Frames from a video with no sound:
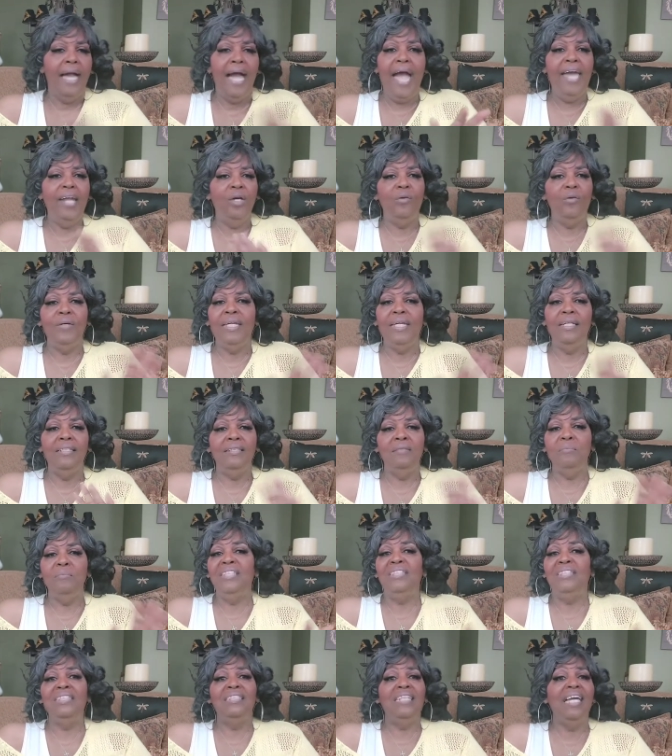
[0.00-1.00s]
I don't eat as
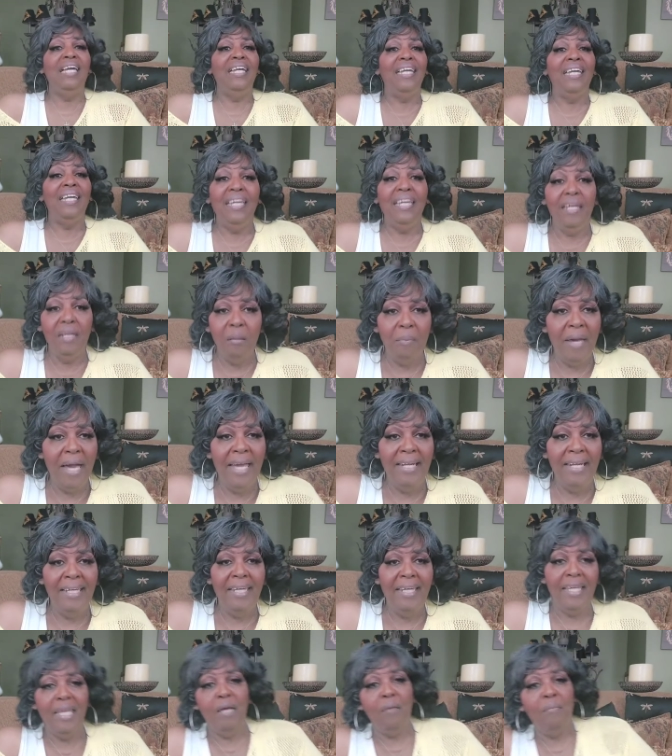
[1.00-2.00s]
much as
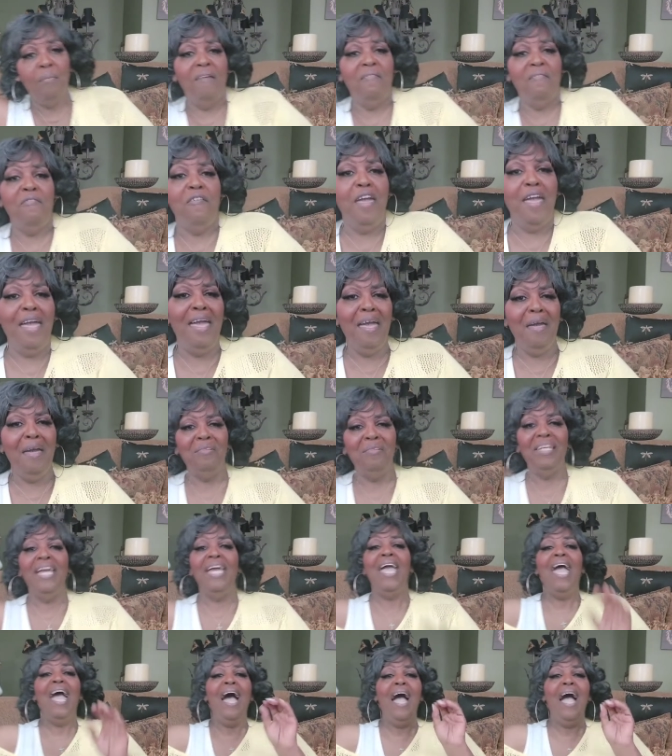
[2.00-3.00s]
anybody in my family.